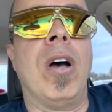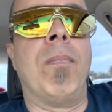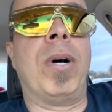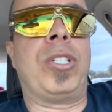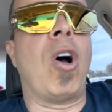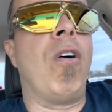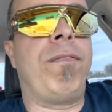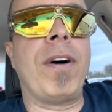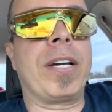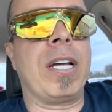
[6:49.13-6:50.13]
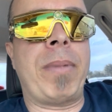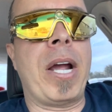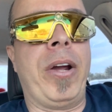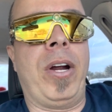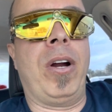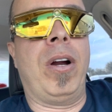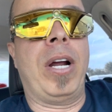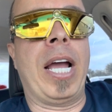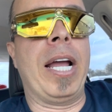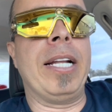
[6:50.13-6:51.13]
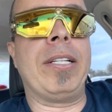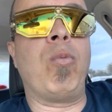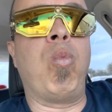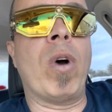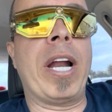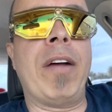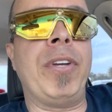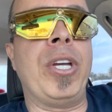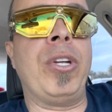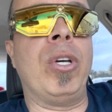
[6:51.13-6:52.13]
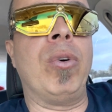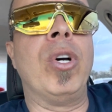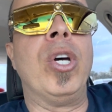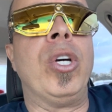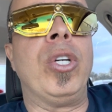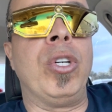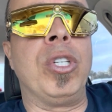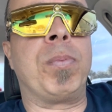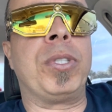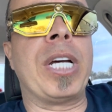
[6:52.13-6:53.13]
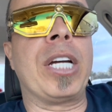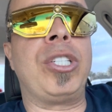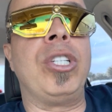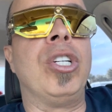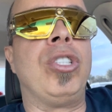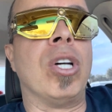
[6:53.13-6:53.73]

but don't fucking marry her. And whatever you do, use protection.